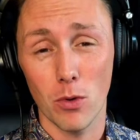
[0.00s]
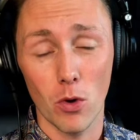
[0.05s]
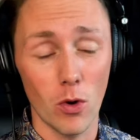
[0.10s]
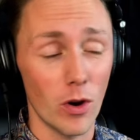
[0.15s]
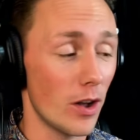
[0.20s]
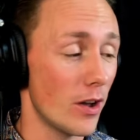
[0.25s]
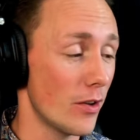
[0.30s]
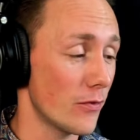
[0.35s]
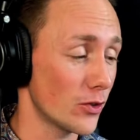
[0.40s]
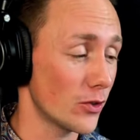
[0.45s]

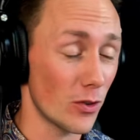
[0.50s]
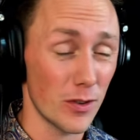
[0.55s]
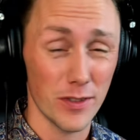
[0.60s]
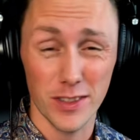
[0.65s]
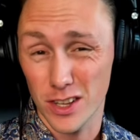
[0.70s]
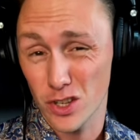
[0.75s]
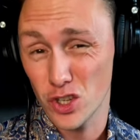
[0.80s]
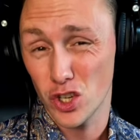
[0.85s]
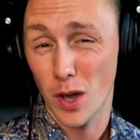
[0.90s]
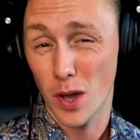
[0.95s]
more of sort of
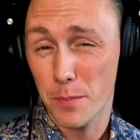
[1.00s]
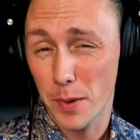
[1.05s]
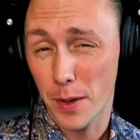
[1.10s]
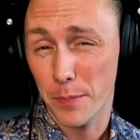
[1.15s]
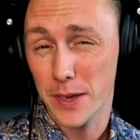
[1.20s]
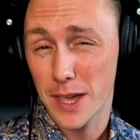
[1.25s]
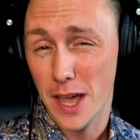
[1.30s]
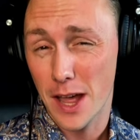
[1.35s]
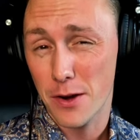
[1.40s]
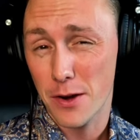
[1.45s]
the
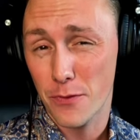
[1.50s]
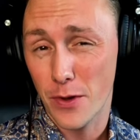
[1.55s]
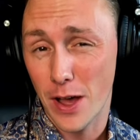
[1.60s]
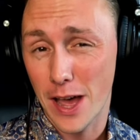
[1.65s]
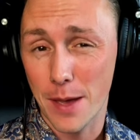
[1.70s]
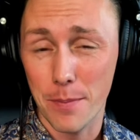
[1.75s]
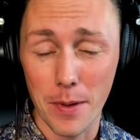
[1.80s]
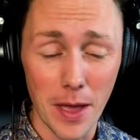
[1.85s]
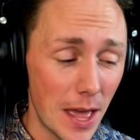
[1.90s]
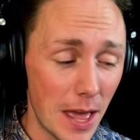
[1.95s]
jump-up-y kind of
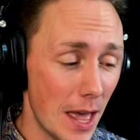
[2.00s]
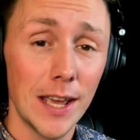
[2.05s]
vibe.